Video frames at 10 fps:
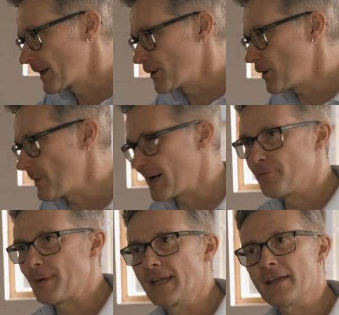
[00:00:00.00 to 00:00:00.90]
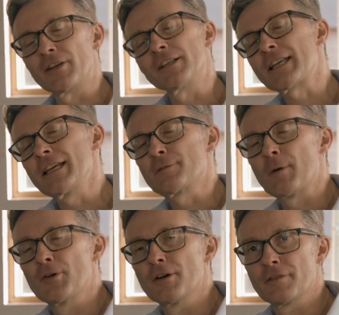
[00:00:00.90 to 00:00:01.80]
You may have been given a
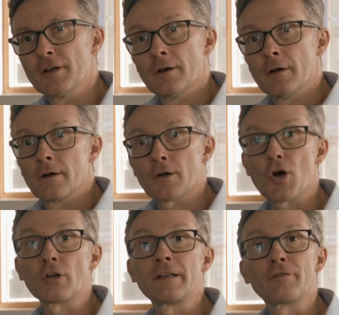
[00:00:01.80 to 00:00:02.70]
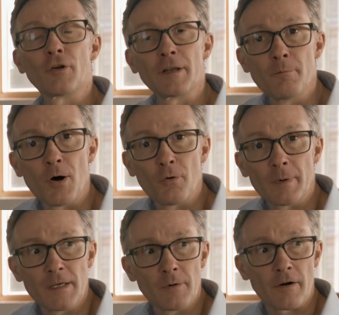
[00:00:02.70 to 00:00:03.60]
teaspoon of cod liver oil and malt
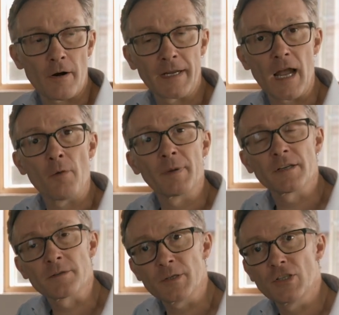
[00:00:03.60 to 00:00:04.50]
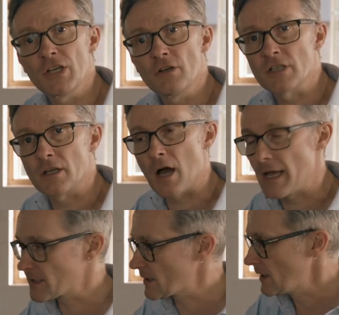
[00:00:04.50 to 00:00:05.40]
when you were growing up because it was
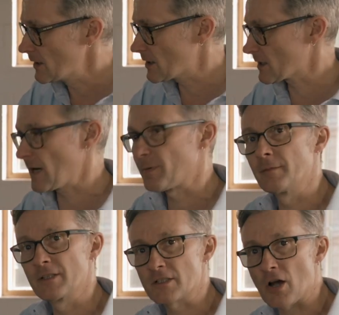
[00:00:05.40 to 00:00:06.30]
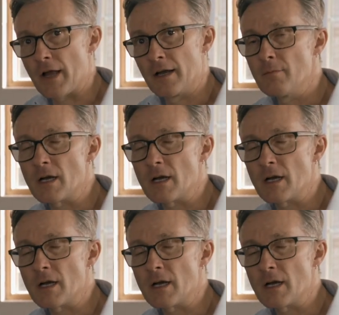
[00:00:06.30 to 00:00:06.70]
utilised to supplement diet.